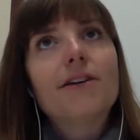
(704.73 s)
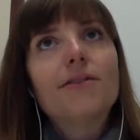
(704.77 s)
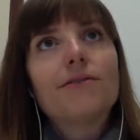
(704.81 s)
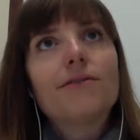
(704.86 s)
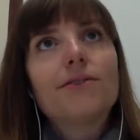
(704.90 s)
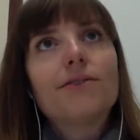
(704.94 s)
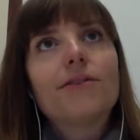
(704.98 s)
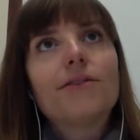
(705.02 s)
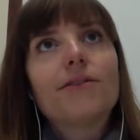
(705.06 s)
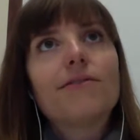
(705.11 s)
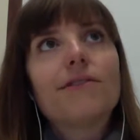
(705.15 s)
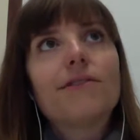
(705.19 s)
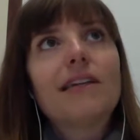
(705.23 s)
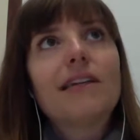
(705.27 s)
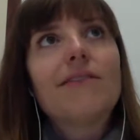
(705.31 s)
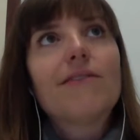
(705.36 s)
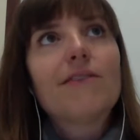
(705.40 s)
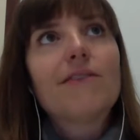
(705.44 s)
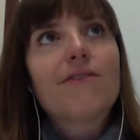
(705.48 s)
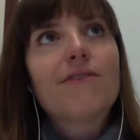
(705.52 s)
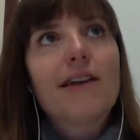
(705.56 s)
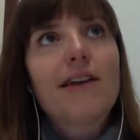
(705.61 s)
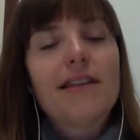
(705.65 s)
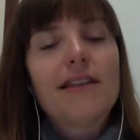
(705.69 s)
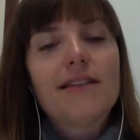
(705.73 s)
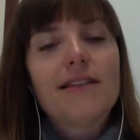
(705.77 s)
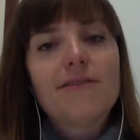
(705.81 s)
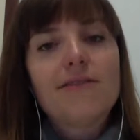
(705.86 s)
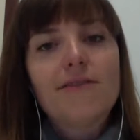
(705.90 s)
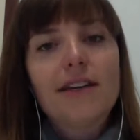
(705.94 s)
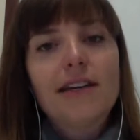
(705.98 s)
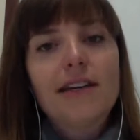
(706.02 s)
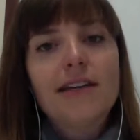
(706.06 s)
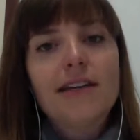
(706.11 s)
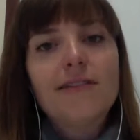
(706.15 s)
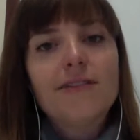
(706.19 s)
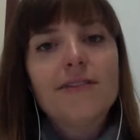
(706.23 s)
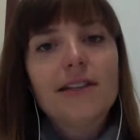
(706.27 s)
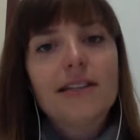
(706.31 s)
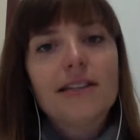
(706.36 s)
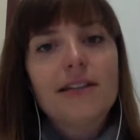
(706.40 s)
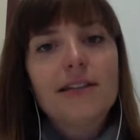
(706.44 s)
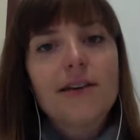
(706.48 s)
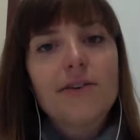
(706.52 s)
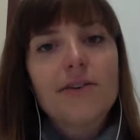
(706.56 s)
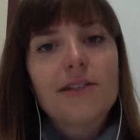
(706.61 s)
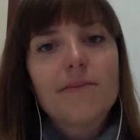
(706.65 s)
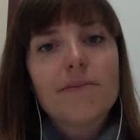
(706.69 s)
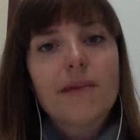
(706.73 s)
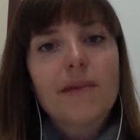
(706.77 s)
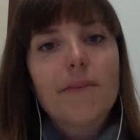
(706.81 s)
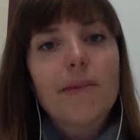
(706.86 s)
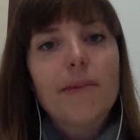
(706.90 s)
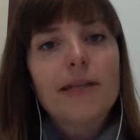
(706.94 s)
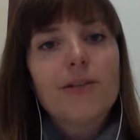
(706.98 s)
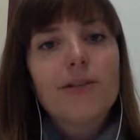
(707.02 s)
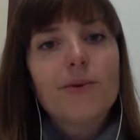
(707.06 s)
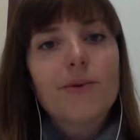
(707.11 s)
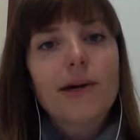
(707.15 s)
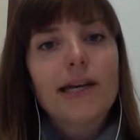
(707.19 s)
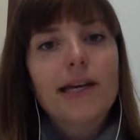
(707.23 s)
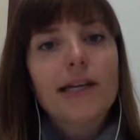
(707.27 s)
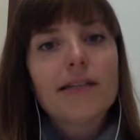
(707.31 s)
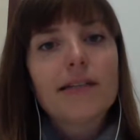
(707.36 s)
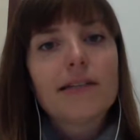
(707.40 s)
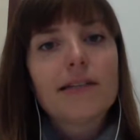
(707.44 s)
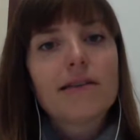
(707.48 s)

sort of leave the faith definitively till I was in my mid-20s.